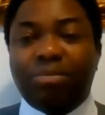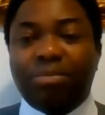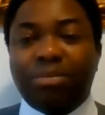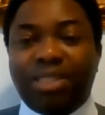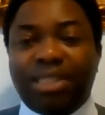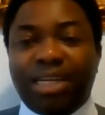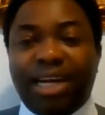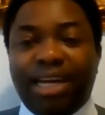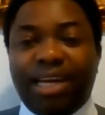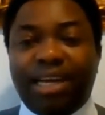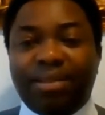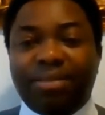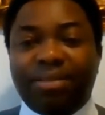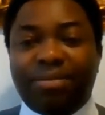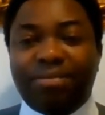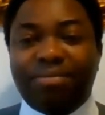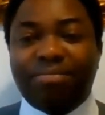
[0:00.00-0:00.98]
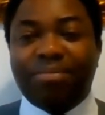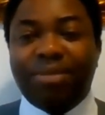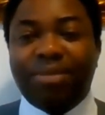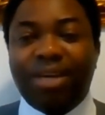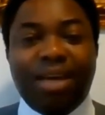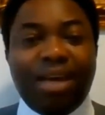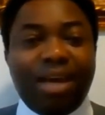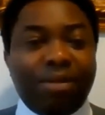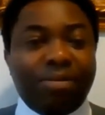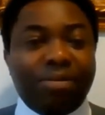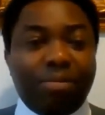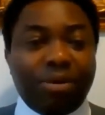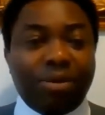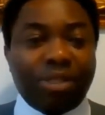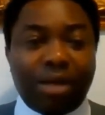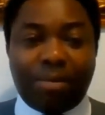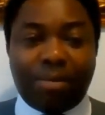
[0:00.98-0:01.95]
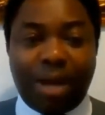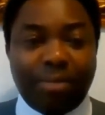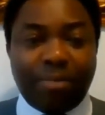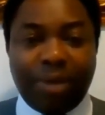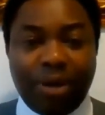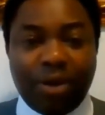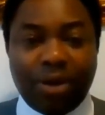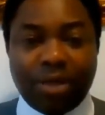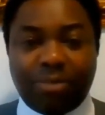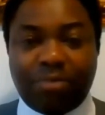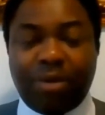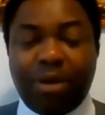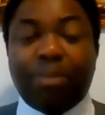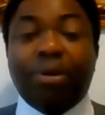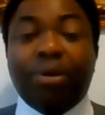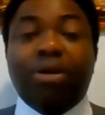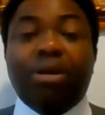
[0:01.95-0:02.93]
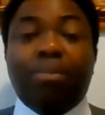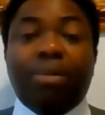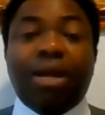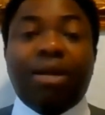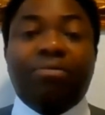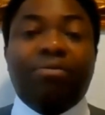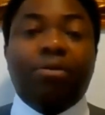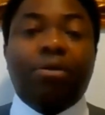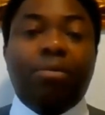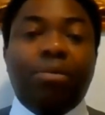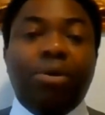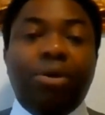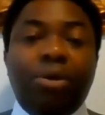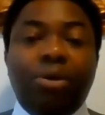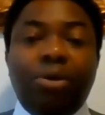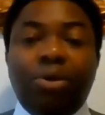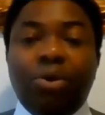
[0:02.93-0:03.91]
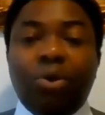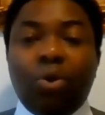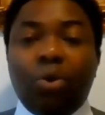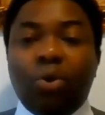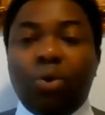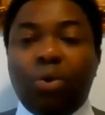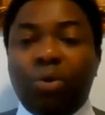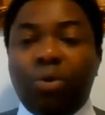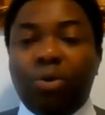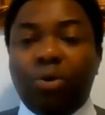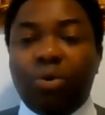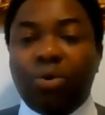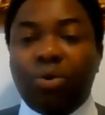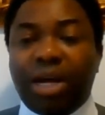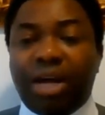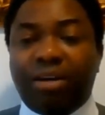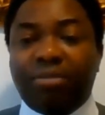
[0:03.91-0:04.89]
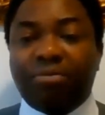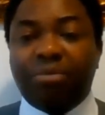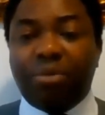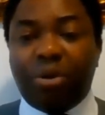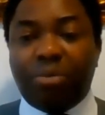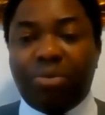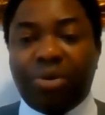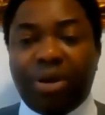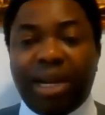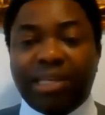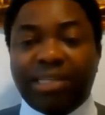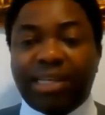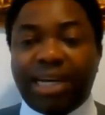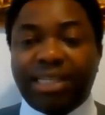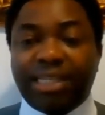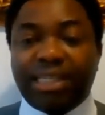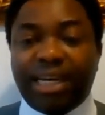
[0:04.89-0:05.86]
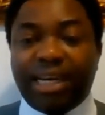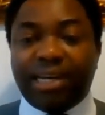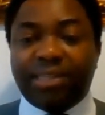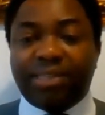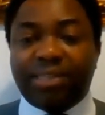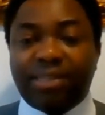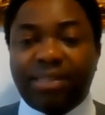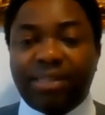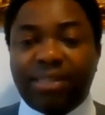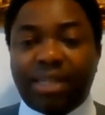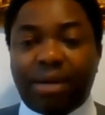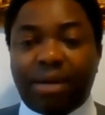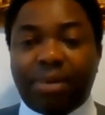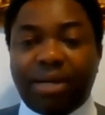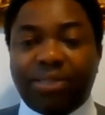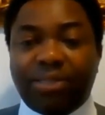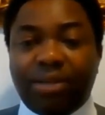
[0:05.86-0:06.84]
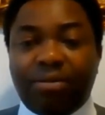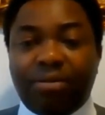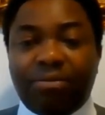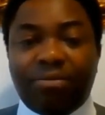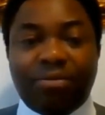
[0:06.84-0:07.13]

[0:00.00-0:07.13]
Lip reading: Dilly. But there might be other people on the platform who would have more brilliant ideas than myself.